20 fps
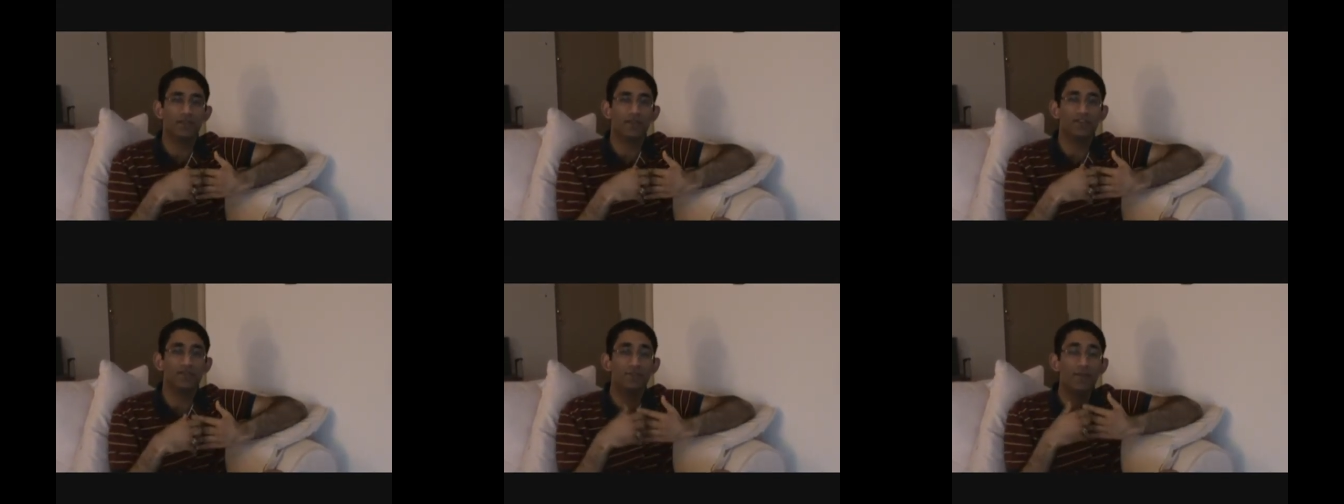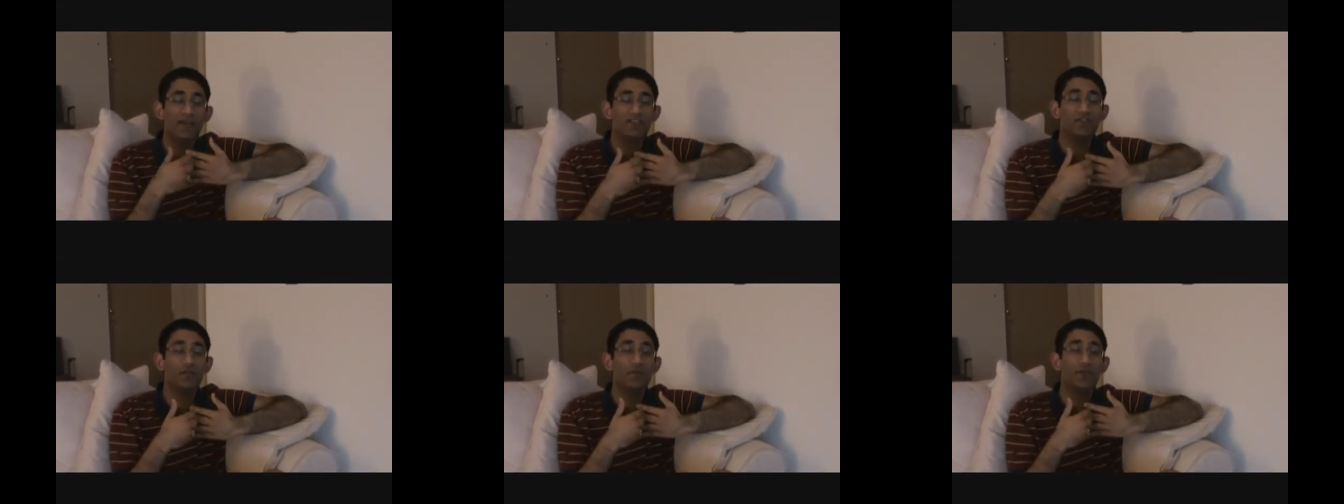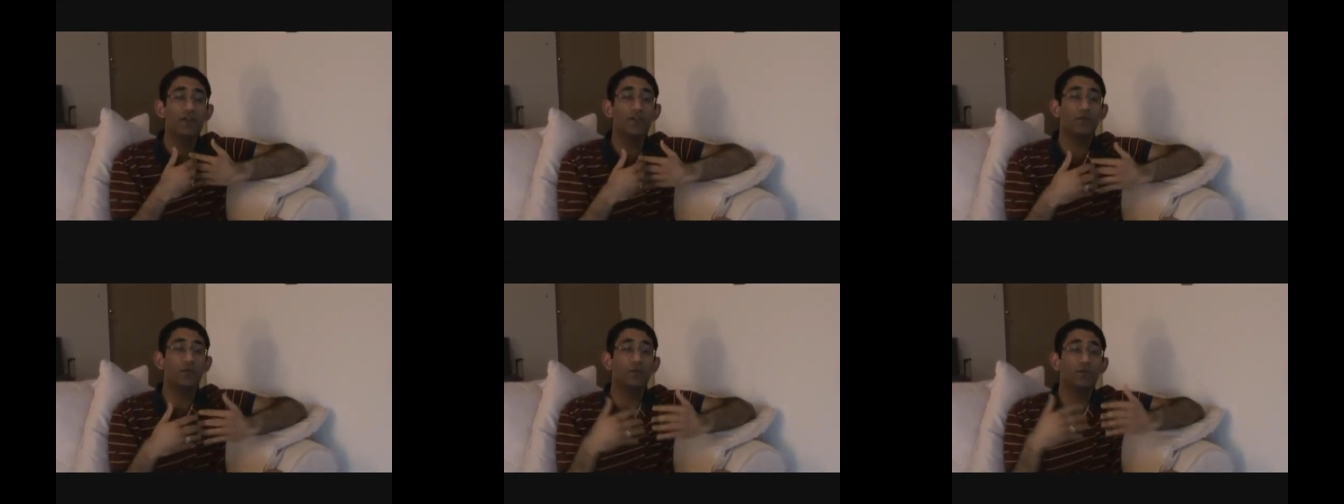
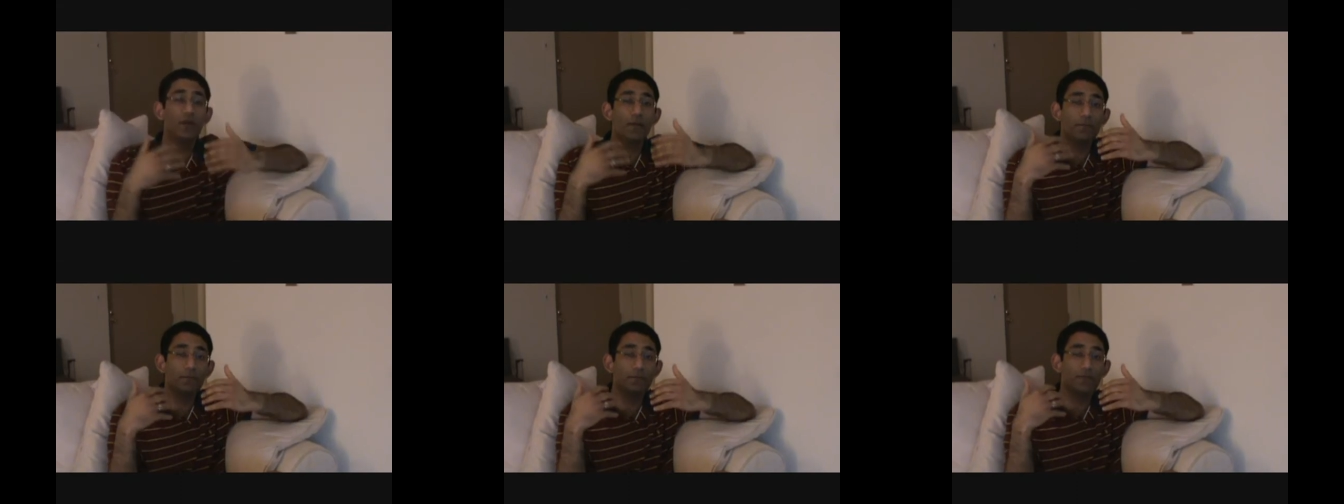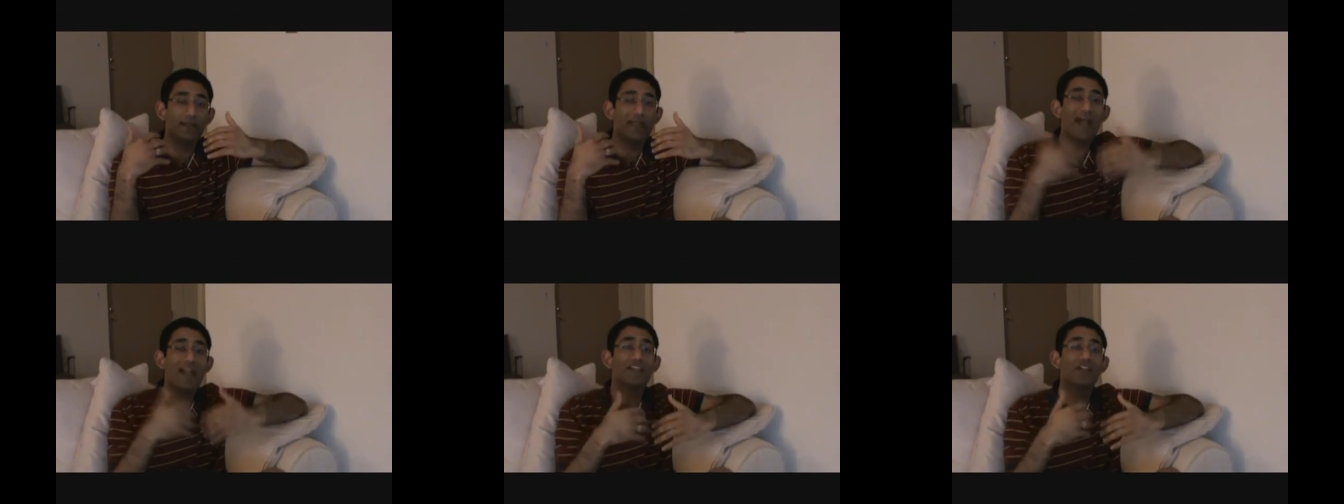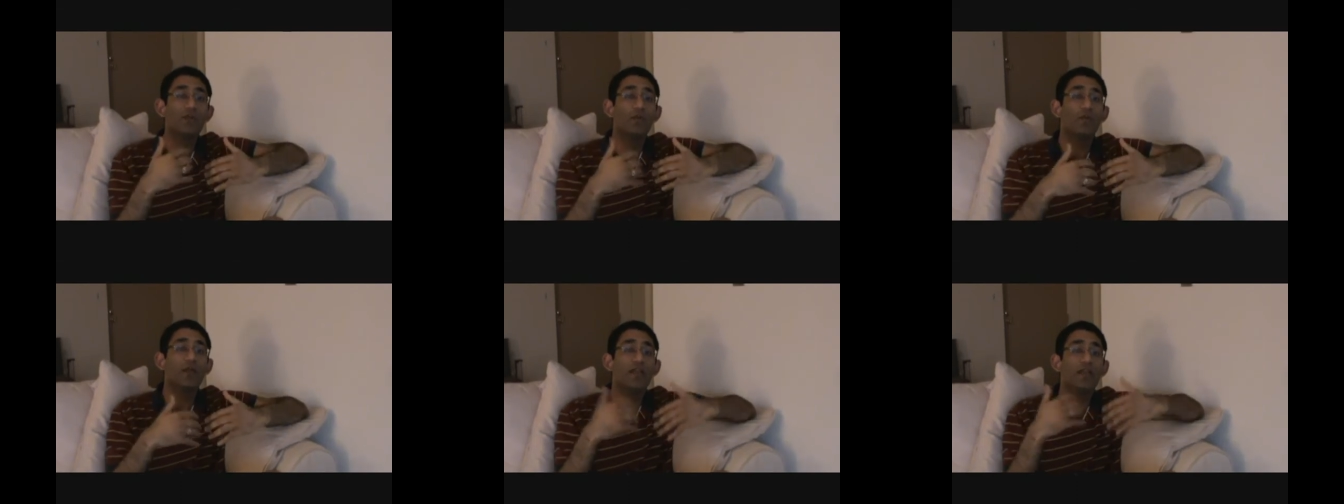specific to the
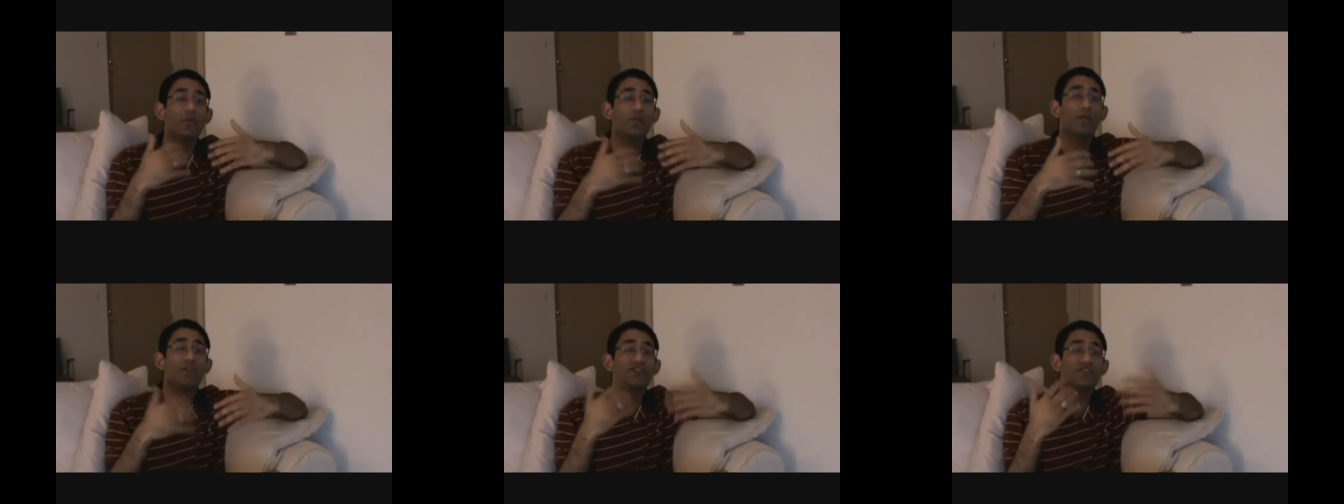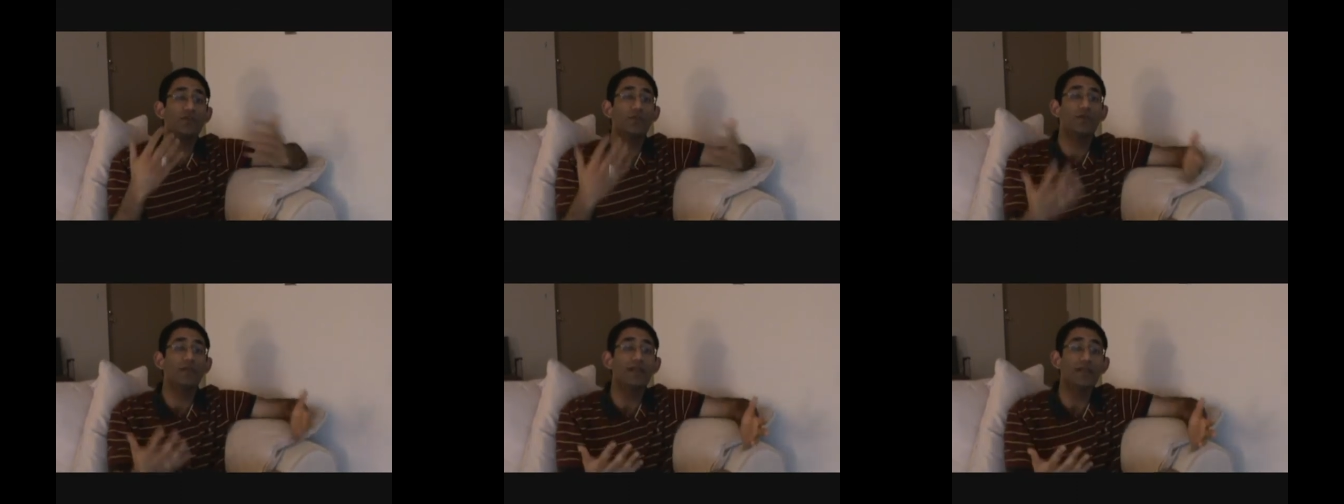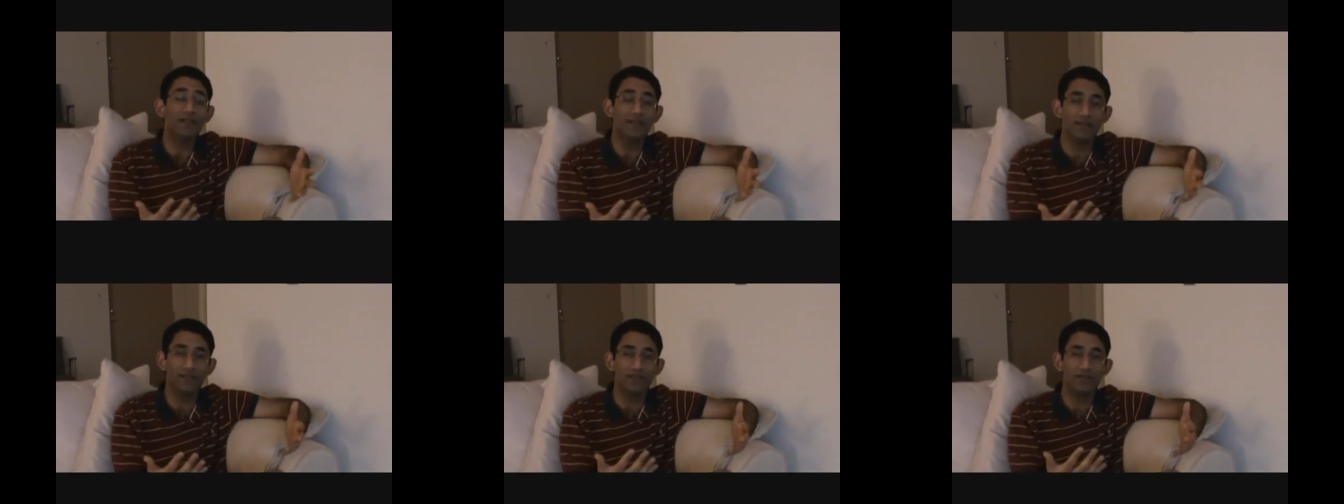category in which you
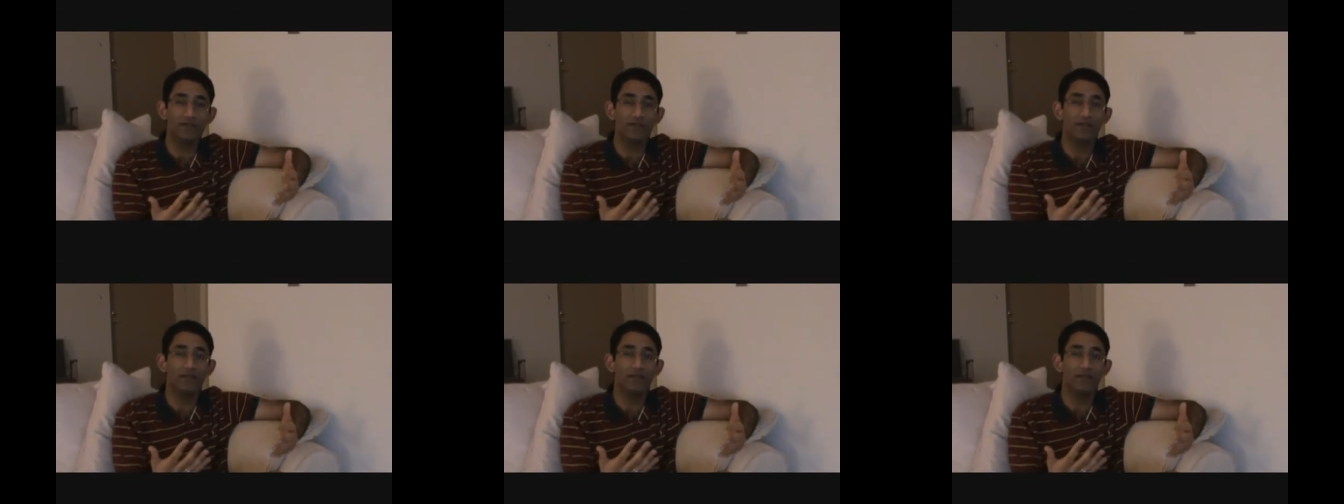deal in,